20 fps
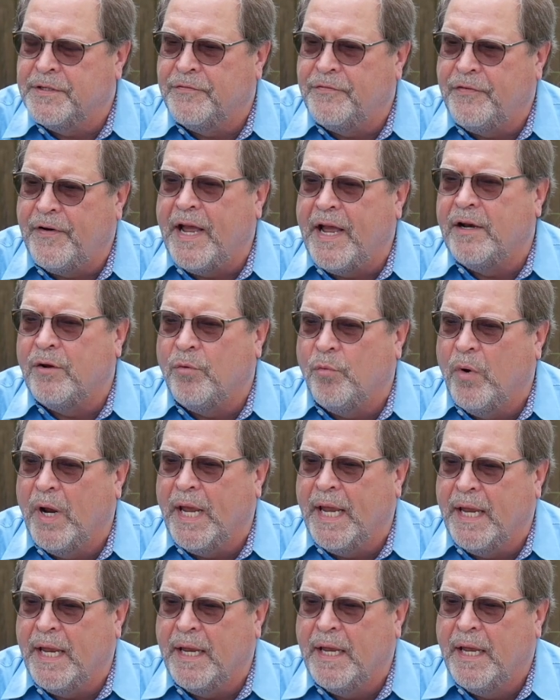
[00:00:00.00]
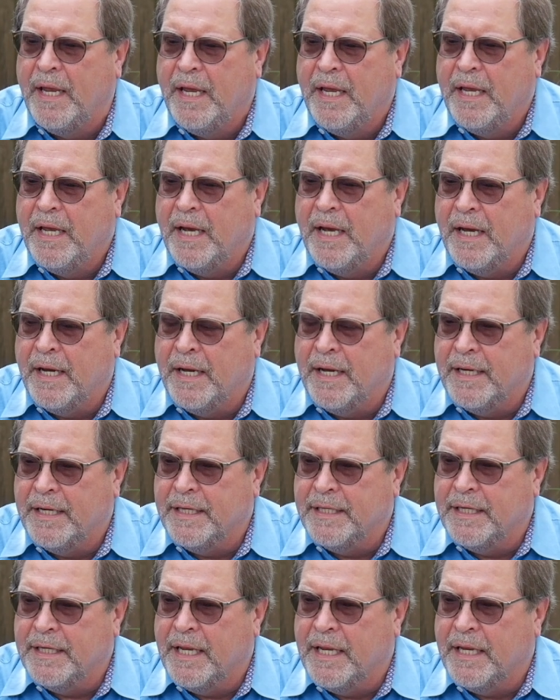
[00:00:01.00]
find a way
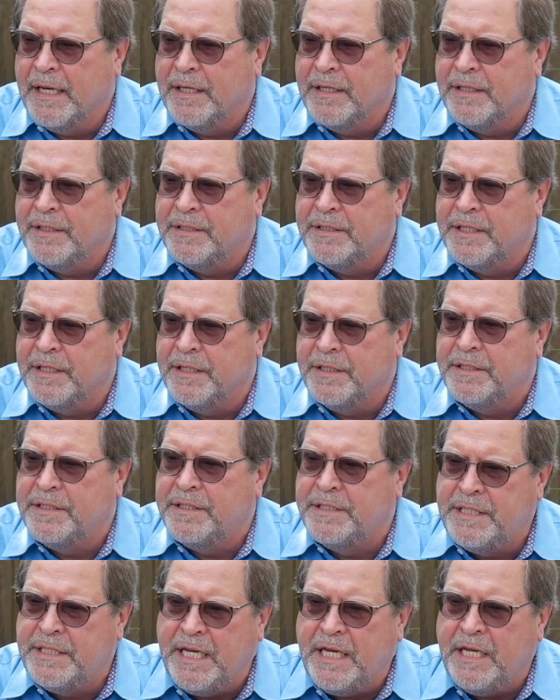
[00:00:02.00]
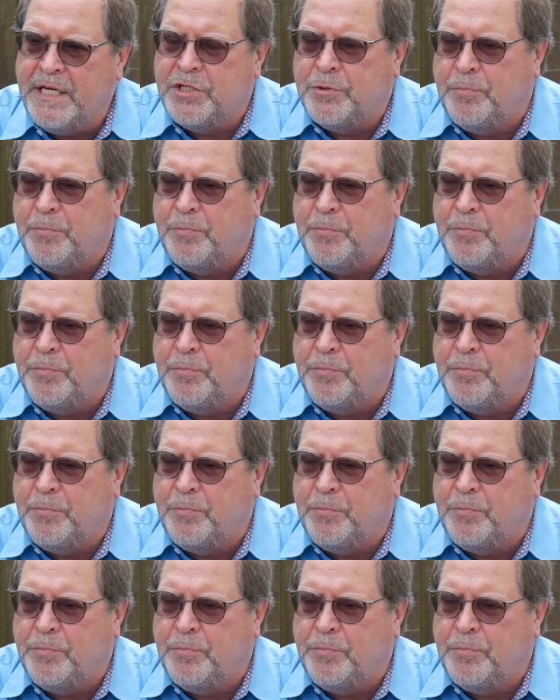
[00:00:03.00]
to teach